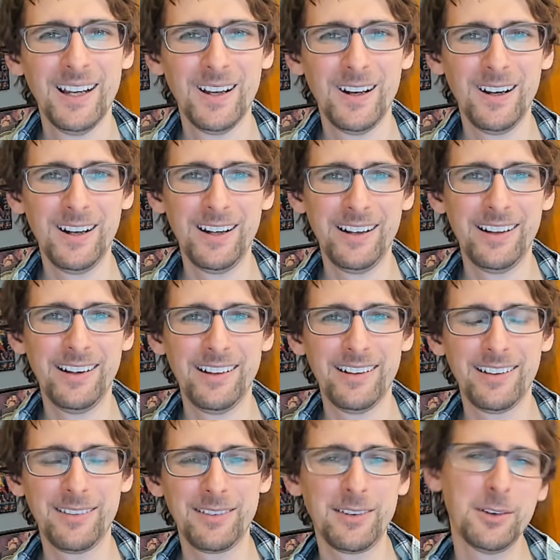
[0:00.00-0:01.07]

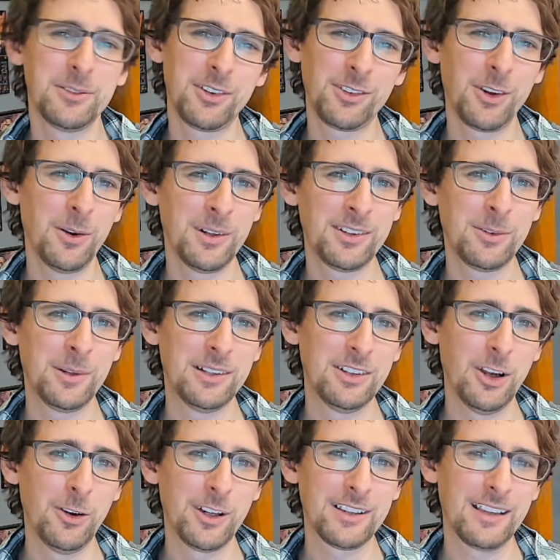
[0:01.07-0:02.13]
So just go into it
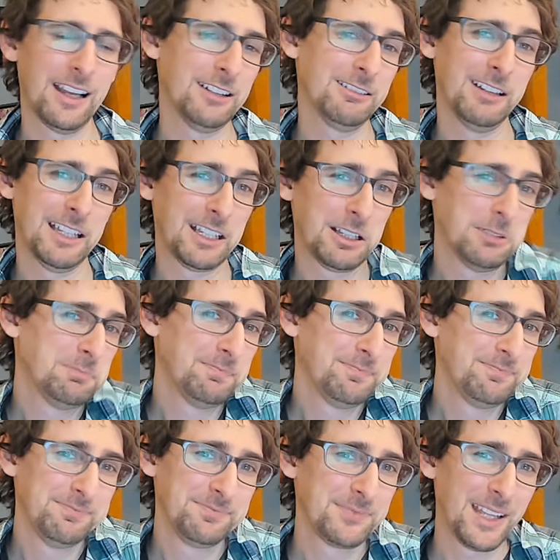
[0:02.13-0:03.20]
knowing that like
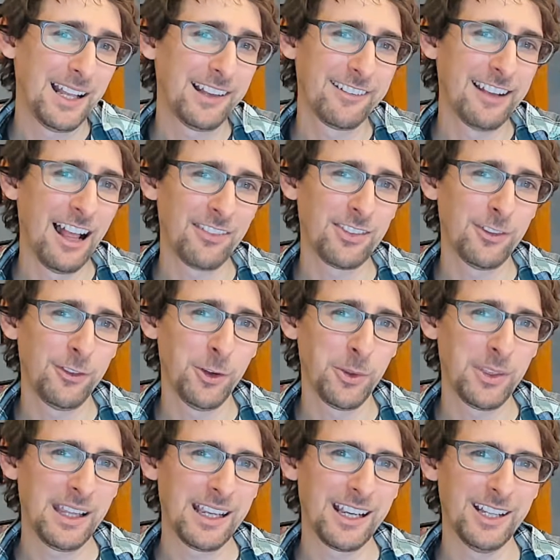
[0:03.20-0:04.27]
it's not the full
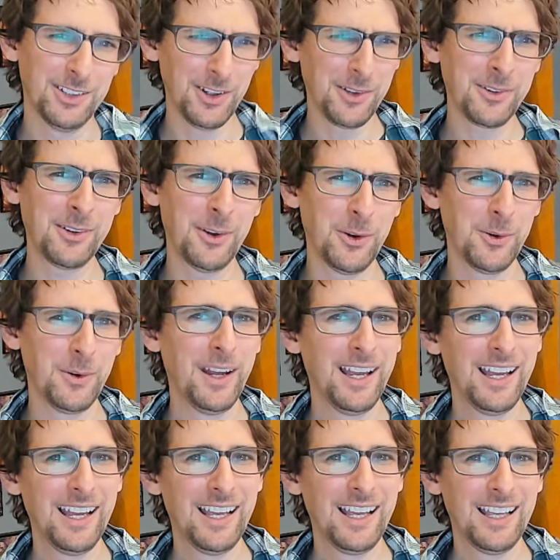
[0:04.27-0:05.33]
thing, and also
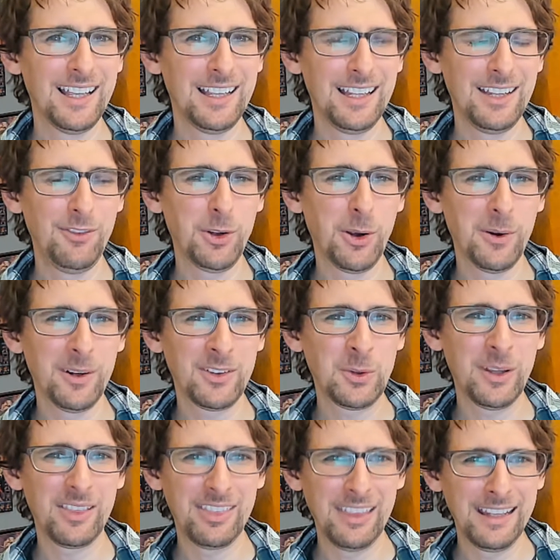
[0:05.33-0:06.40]
if you go into
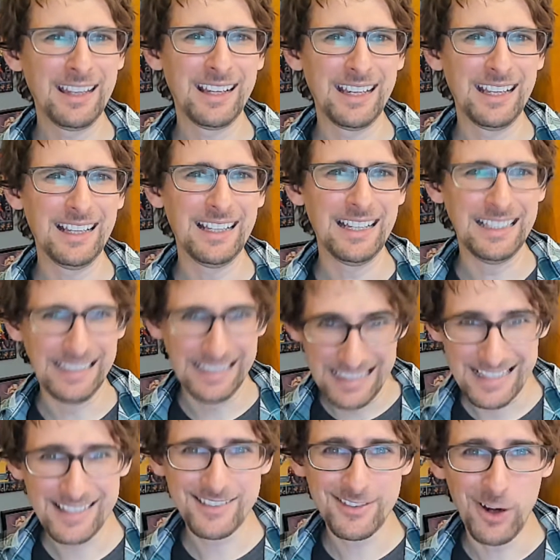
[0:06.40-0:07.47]
it thinking it
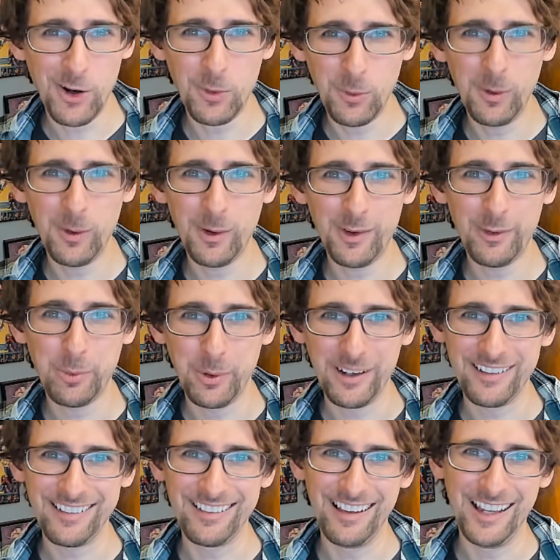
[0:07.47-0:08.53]
is Star Wars, where
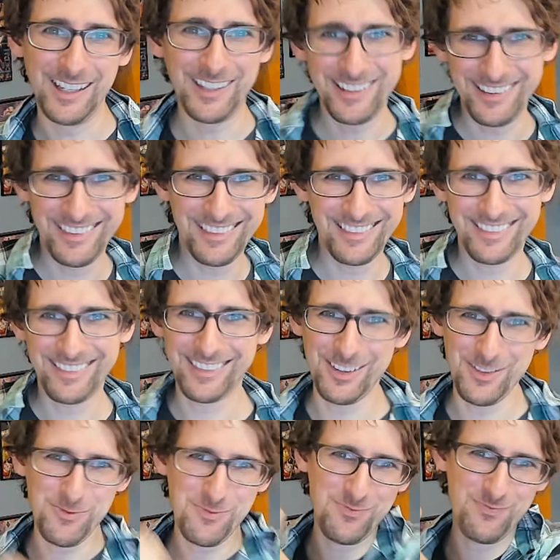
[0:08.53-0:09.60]
it's like the